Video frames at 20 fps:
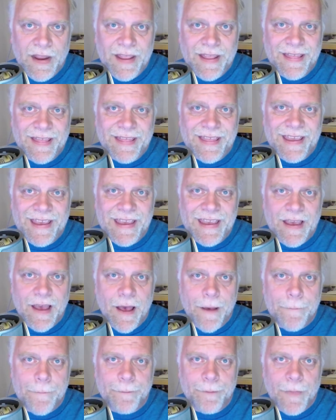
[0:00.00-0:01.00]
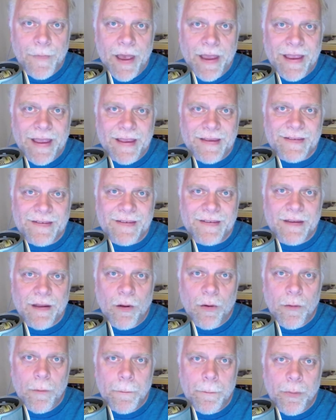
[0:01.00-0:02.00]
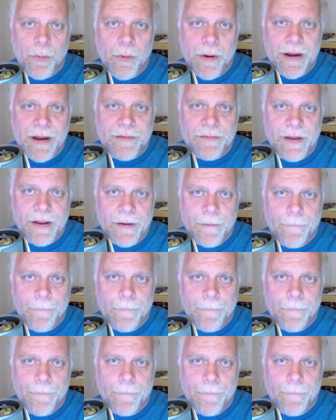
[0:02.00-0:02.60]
the I guess the whole point of it.